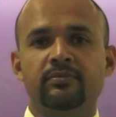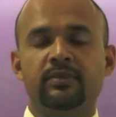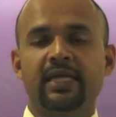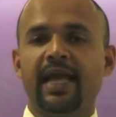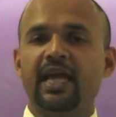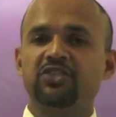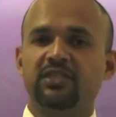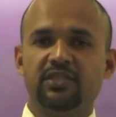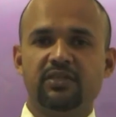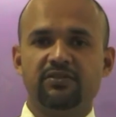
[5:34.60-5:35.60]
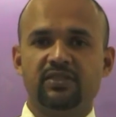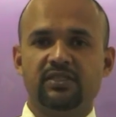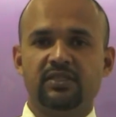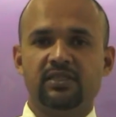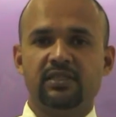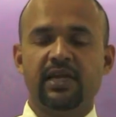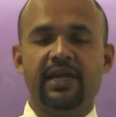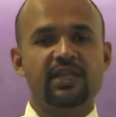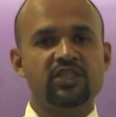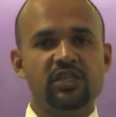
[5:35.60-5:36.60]
the cash reserves, the
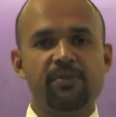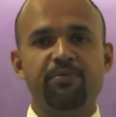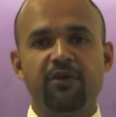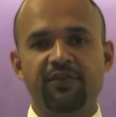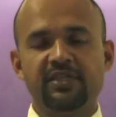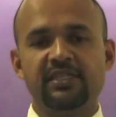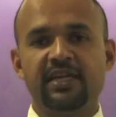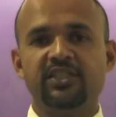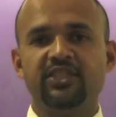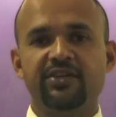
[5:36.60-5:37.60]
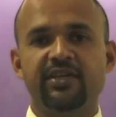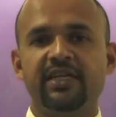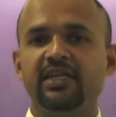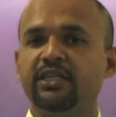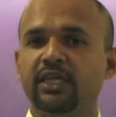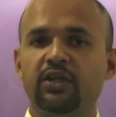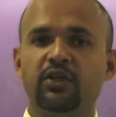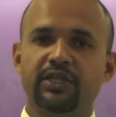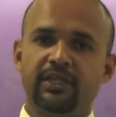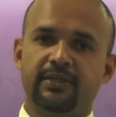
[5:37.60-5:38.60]
additional profits that are generated year
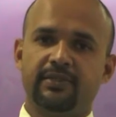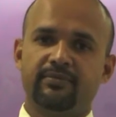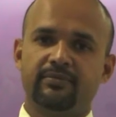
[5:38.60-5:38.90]
on year.